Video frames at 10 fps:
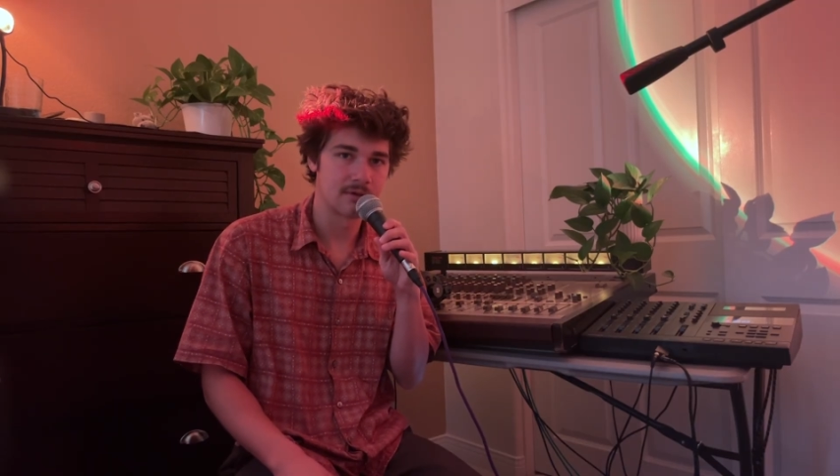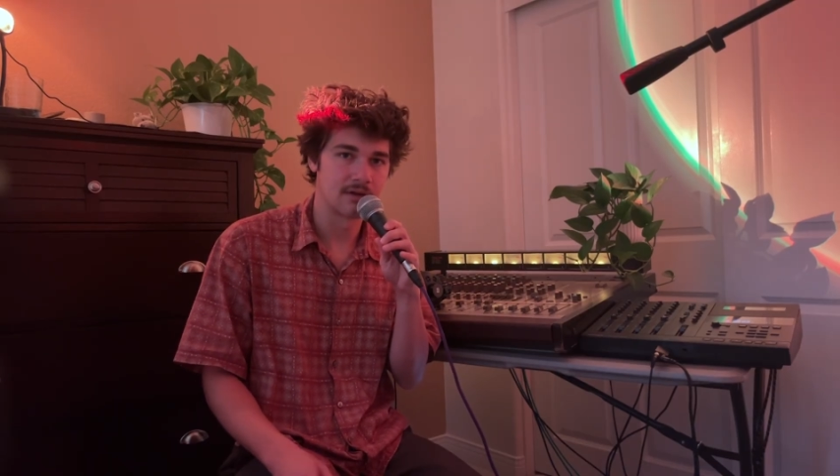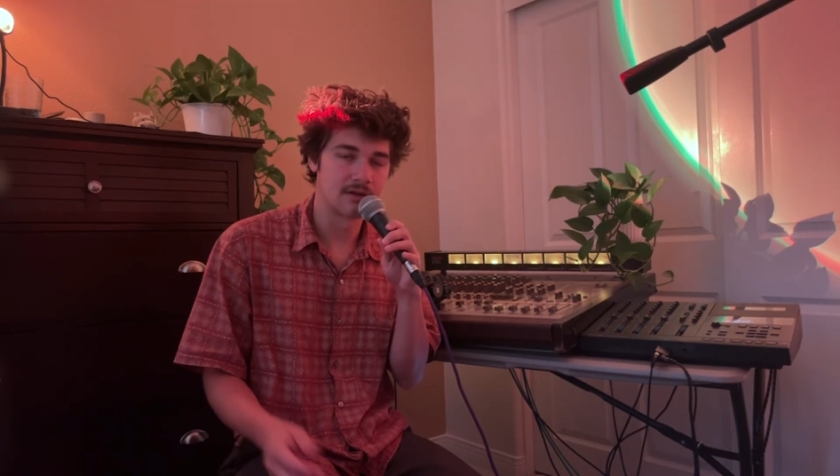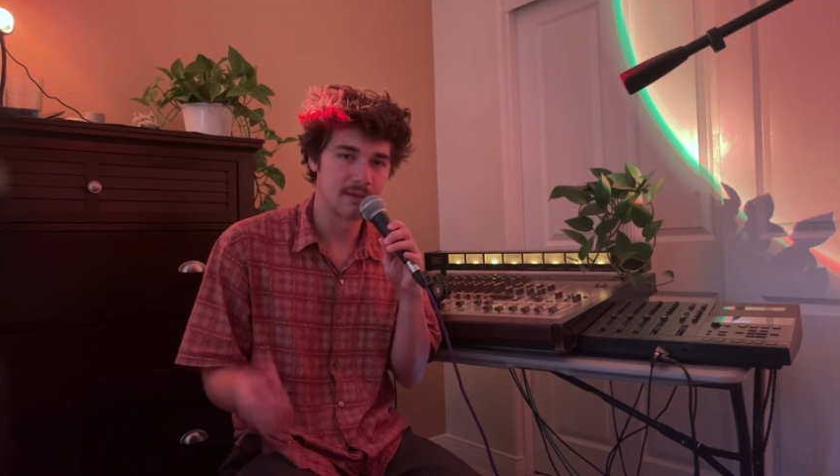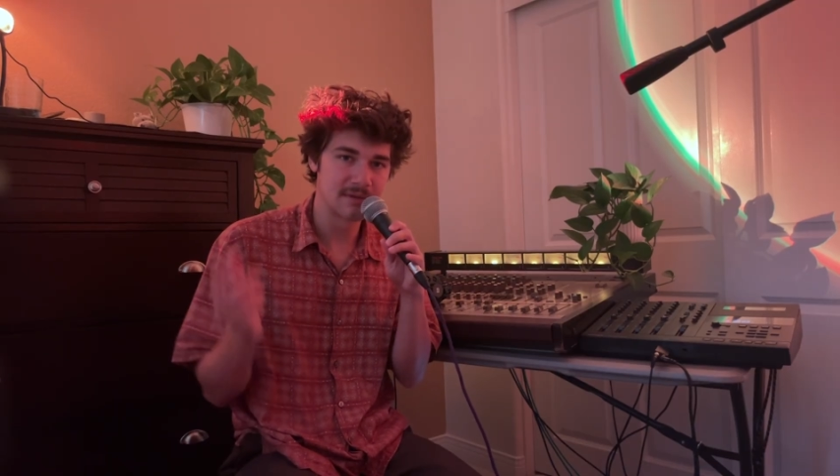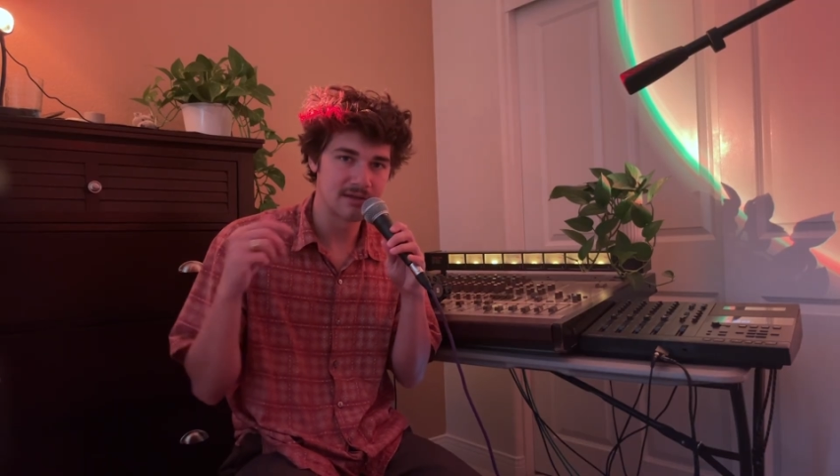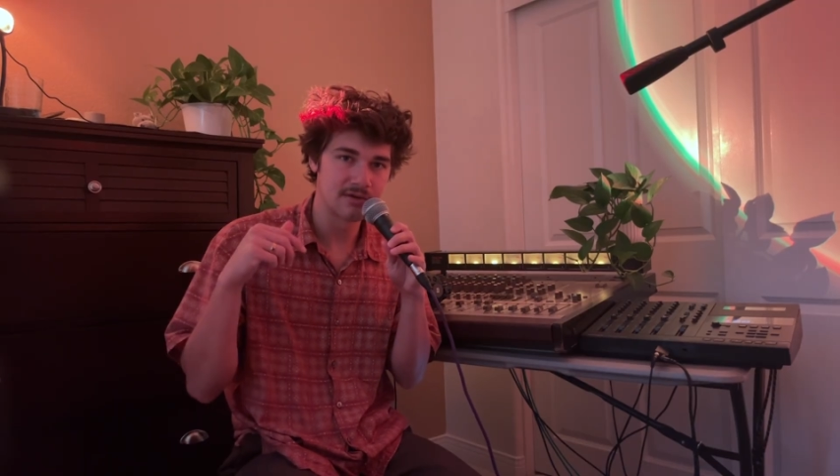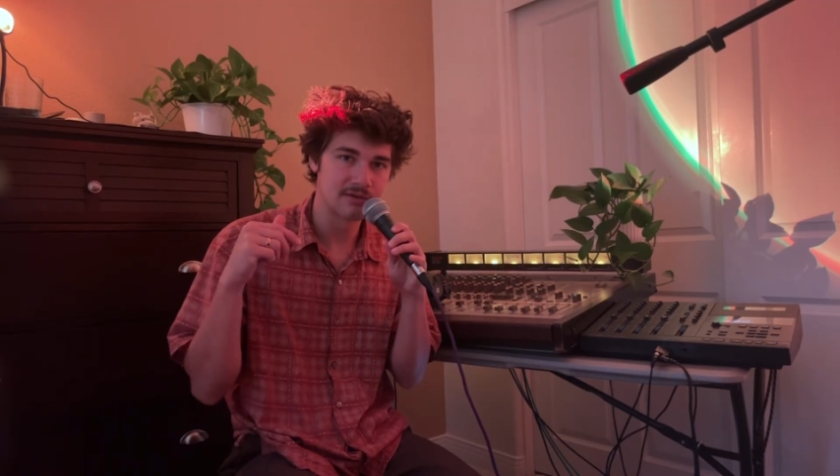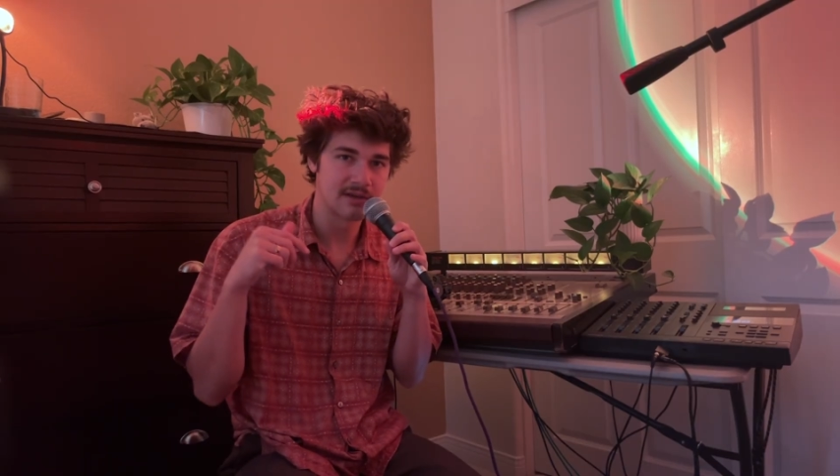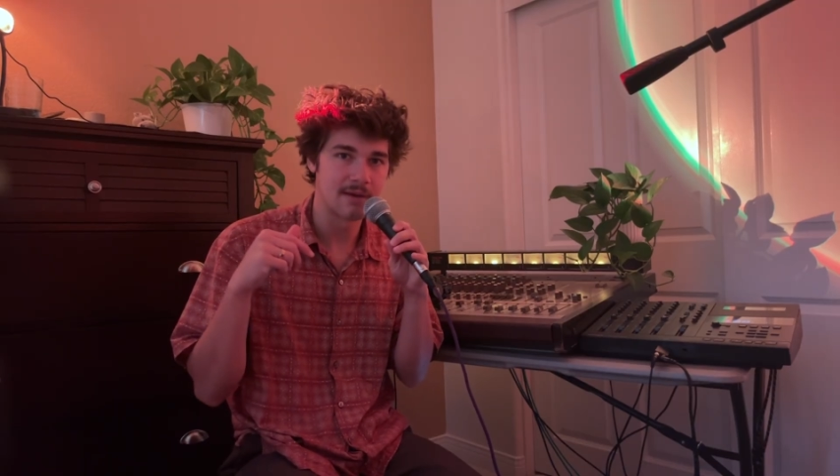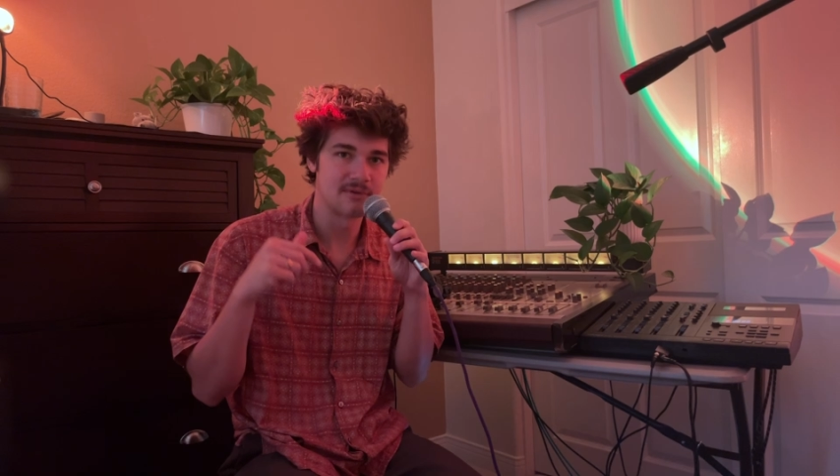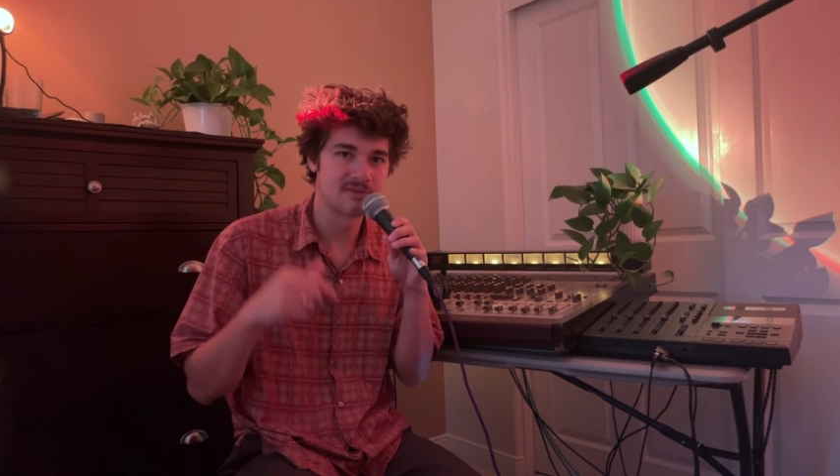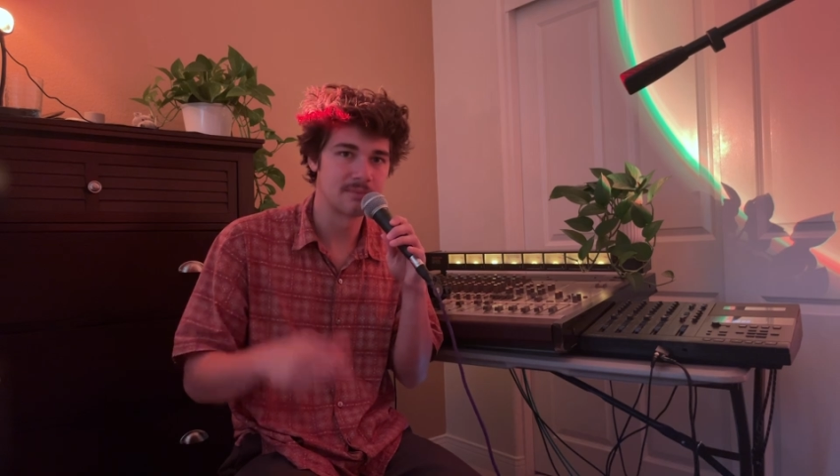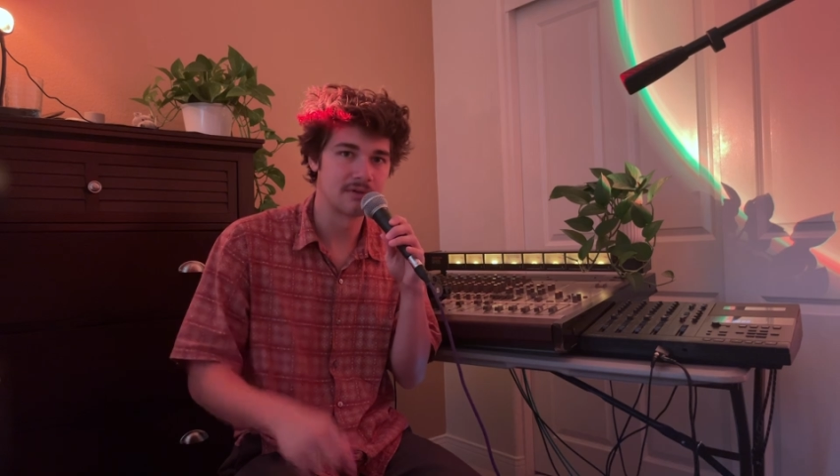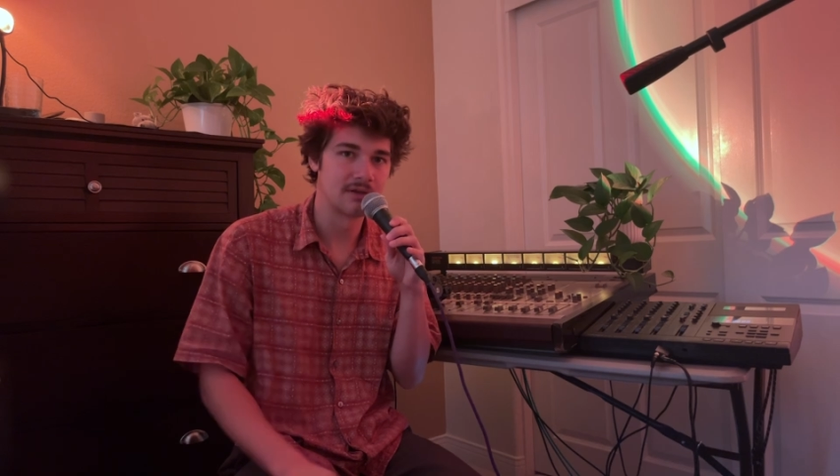Let me know in the comments
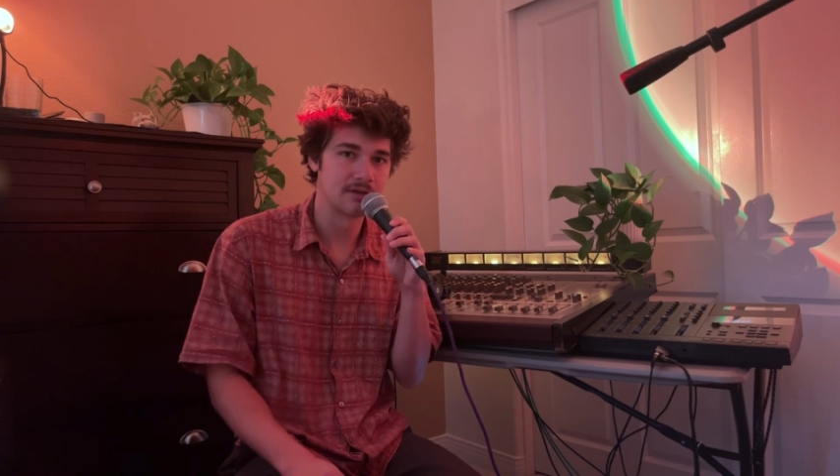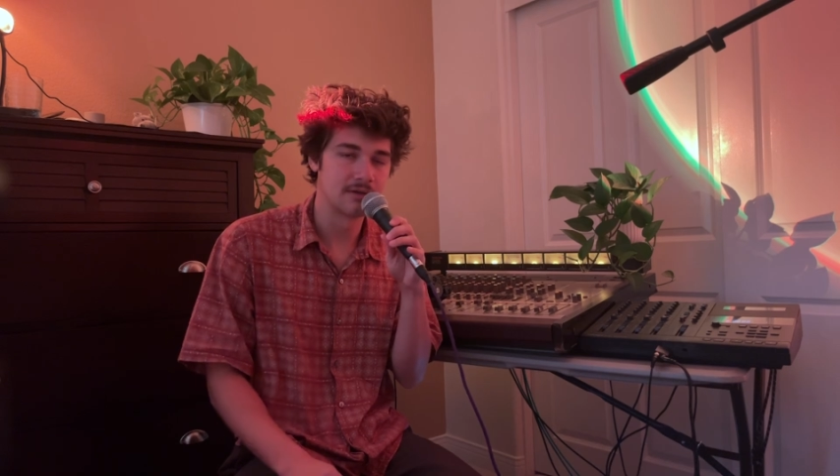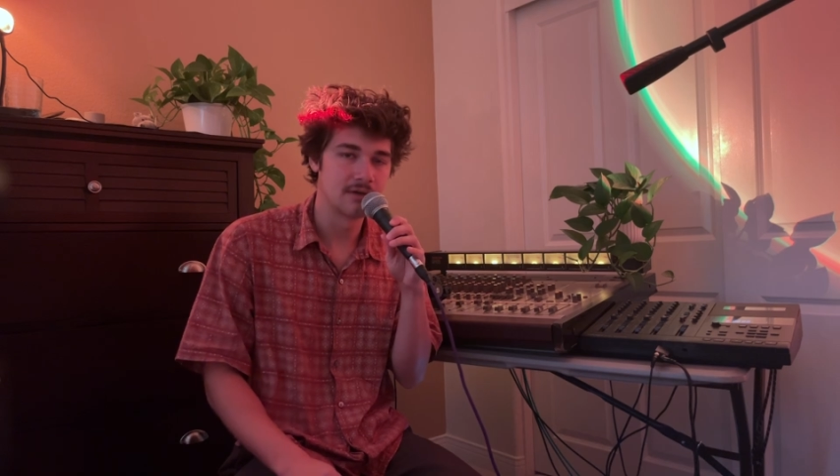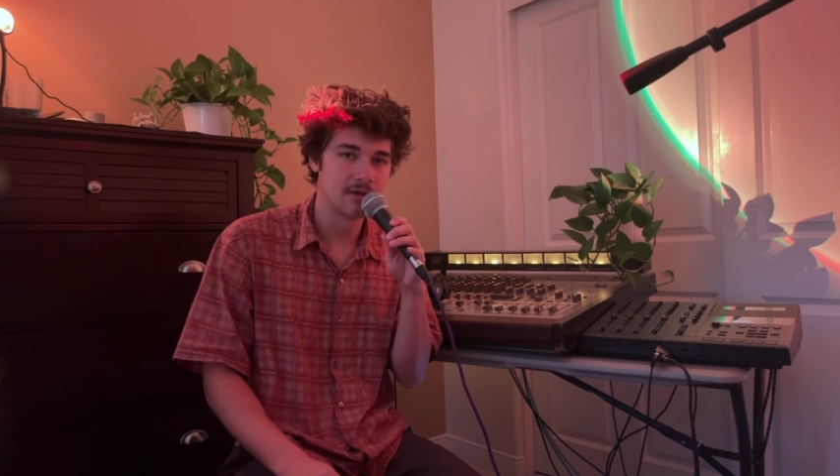below